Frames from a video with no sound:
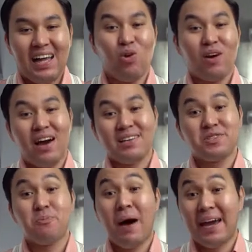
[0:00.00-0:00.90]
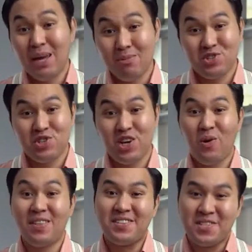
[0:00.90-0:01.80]
Hello guys, my name is
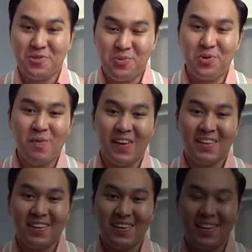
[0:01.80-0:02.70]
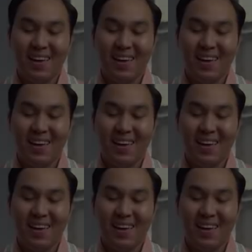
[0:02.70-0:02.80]
Gio and this is Better.